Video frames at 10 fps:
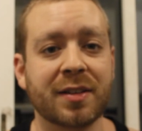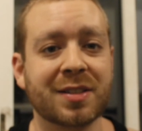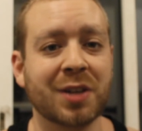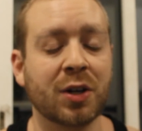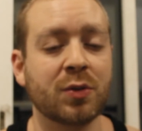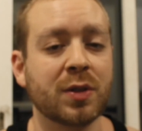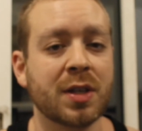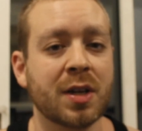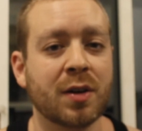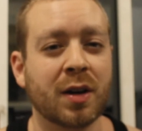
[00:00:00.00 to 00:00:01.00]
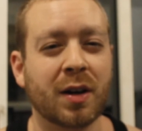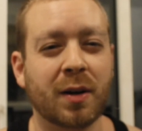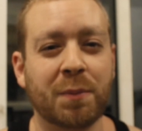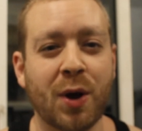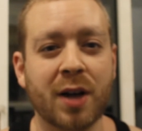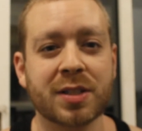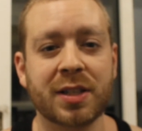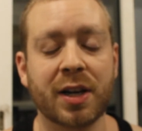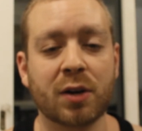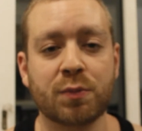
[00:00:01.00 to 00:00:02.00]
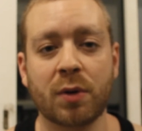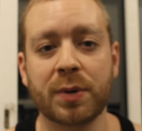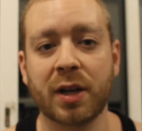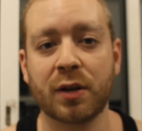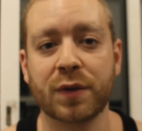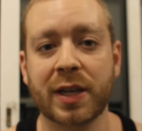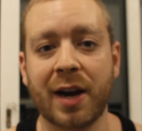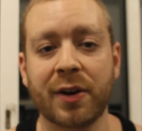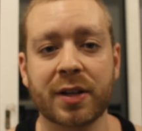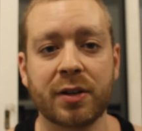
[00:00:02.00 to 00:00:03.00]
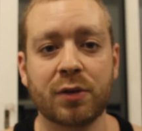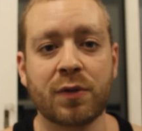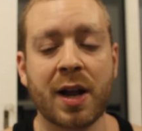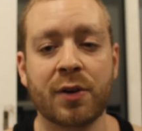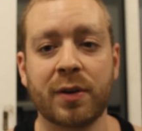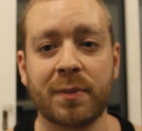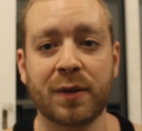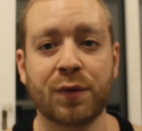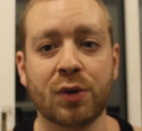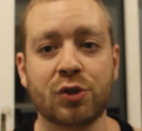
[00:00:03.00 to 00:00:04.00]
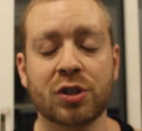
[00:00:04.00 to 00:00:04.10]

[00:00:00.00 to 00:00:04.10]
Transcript: So, personally, I'd probably go for Carrick and Herrera in midfield,